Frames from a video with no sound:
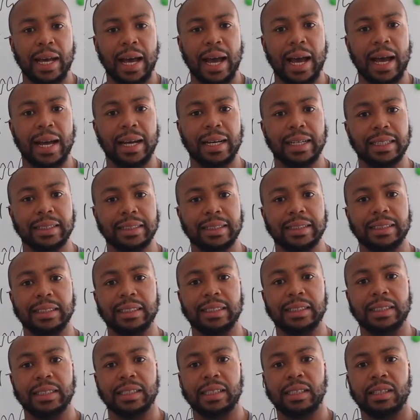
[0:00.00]

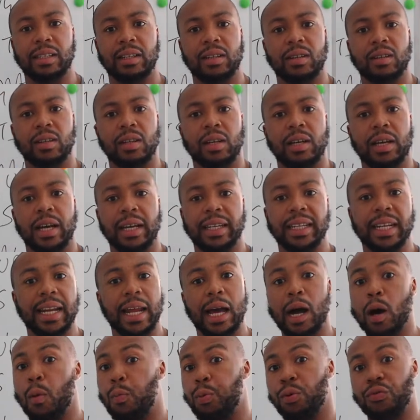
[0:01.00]
And it didn't
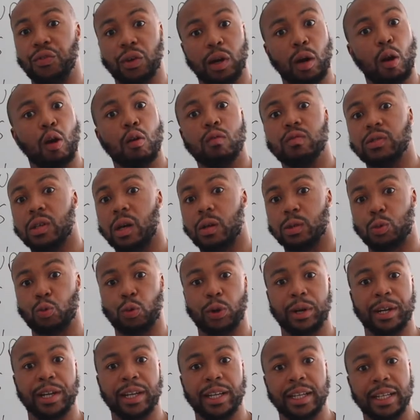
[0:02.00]
help with the clothes I was
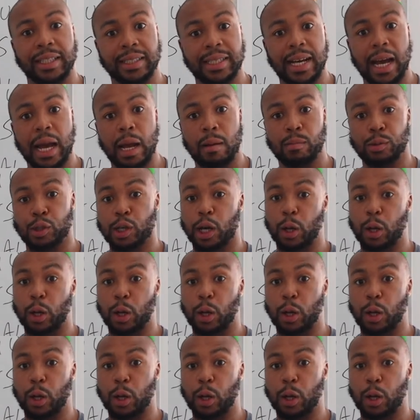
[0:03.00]
wearing at the time.